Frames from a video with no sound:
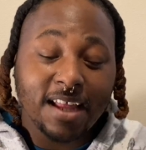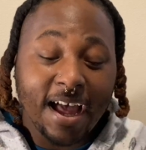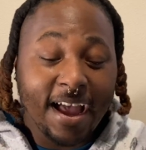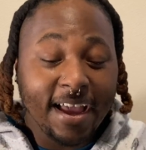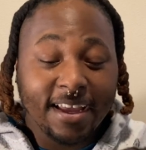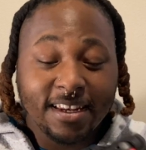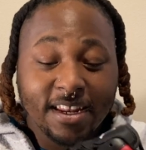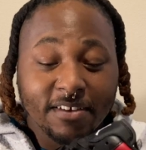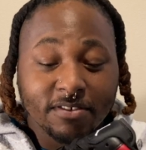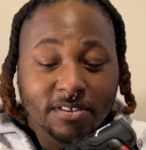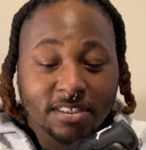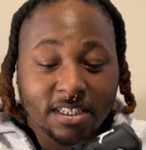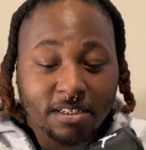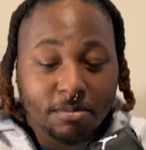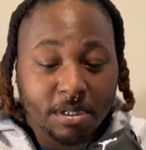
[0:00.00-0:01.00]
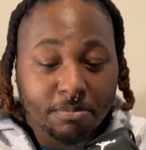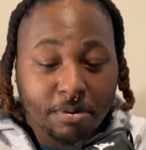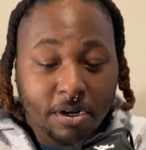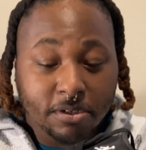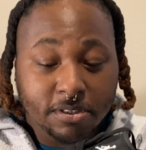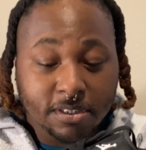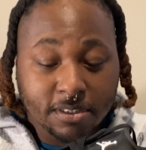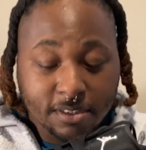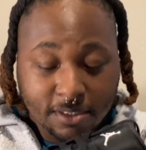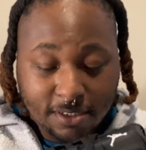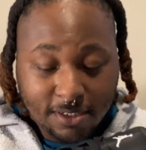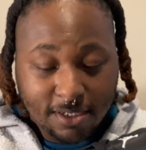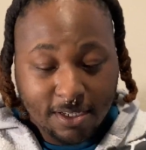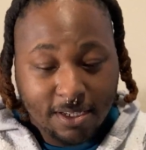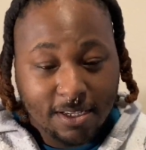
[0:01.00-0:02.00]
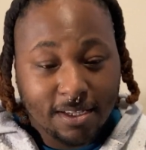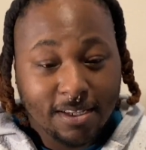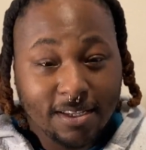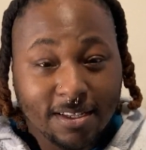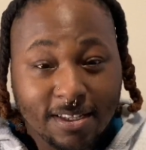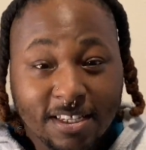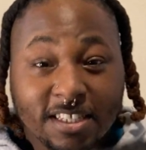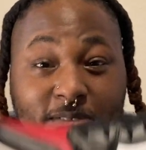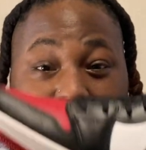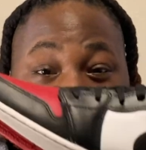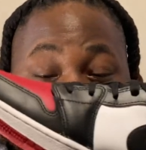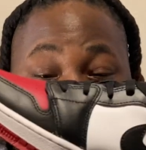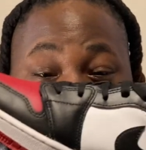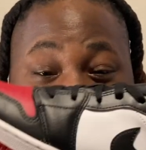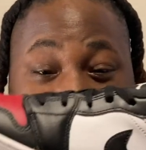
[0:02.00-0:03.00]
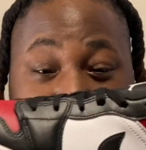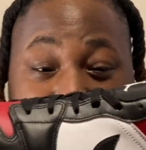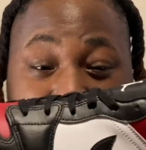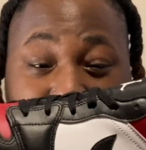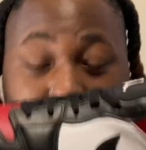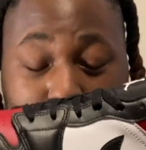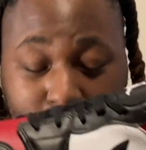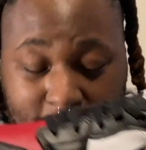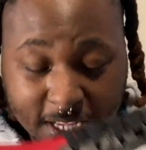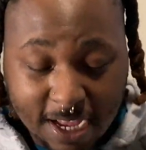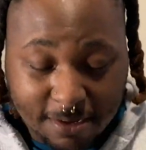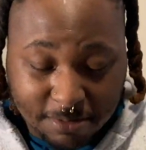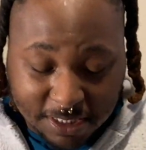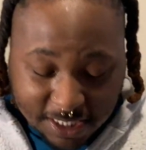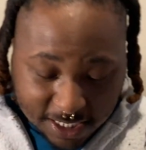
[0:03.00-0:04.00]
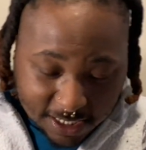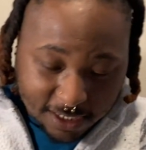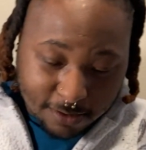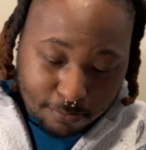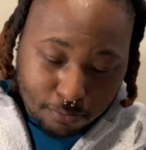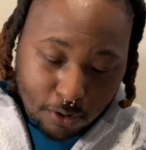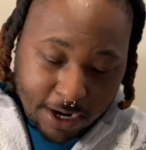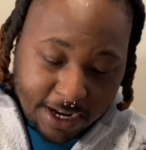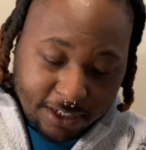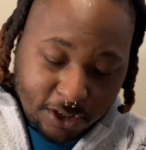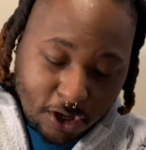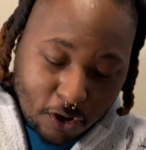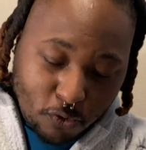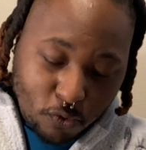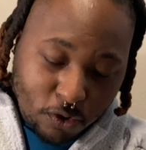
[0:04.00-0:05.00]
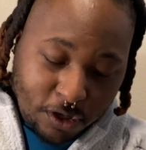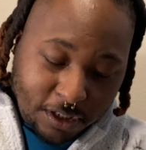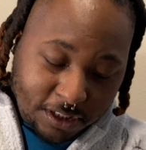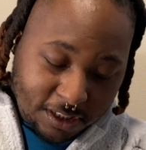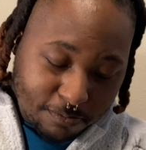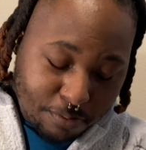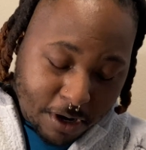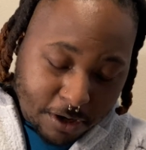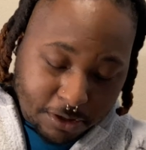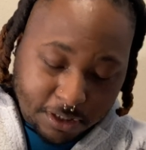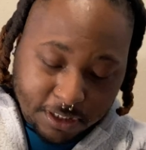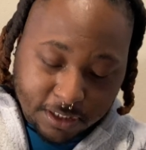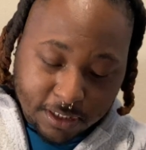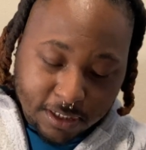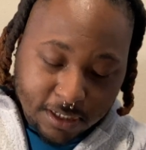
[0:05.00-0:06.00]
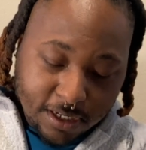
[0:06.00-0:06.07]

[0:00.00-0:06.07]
I ain't never seen them in person. This is my first time seeing the Bred toe ones in person.